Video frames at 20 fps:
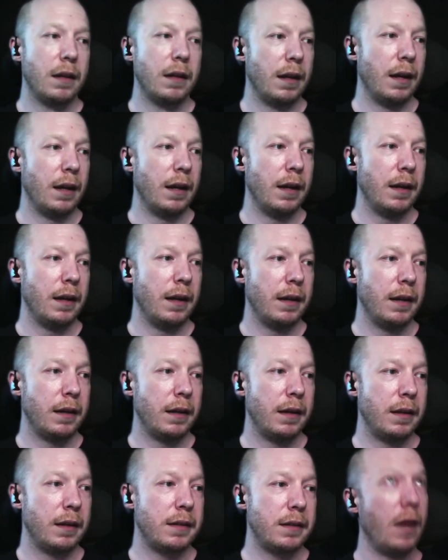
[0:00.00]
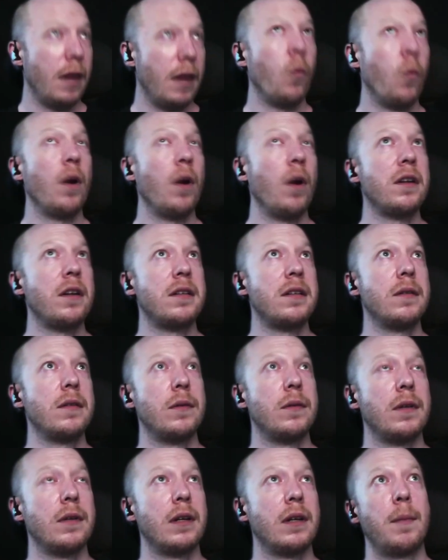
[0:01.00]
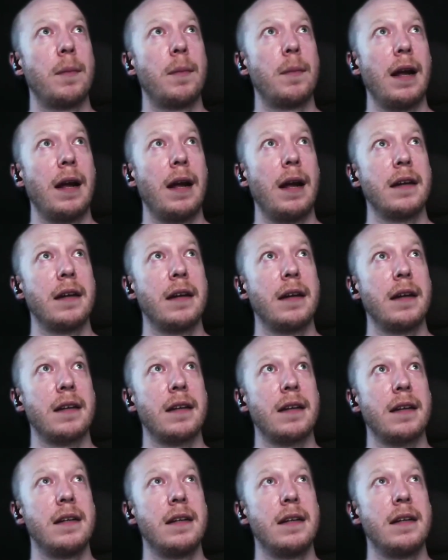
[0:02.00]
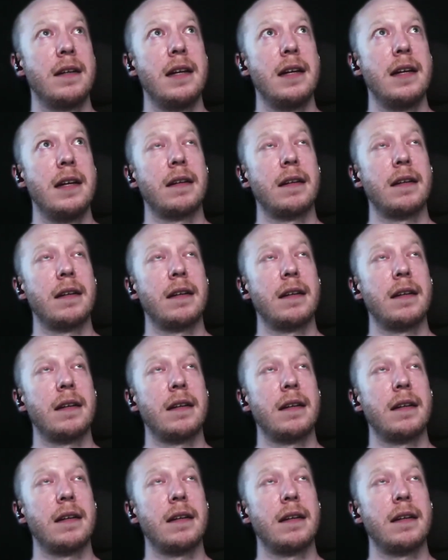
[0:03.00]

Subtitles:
And I want to apply a technique